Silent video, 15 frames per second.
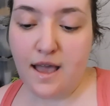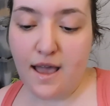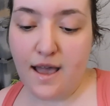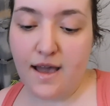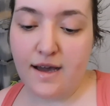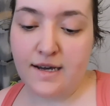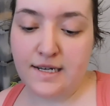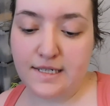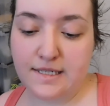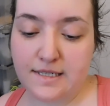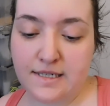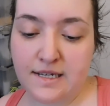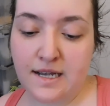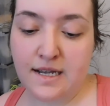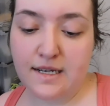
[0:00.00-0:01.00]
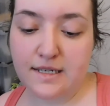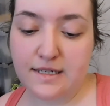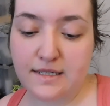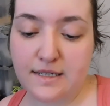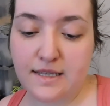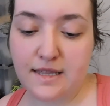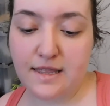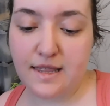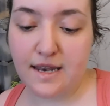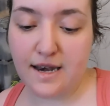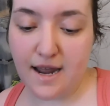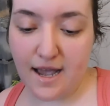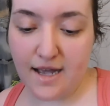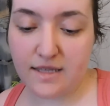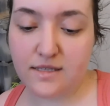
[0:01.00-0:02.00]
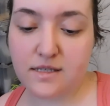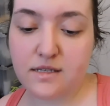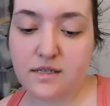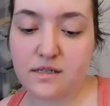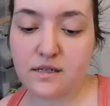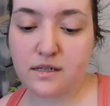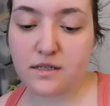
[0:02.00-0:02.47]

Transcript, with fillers: And the gnats,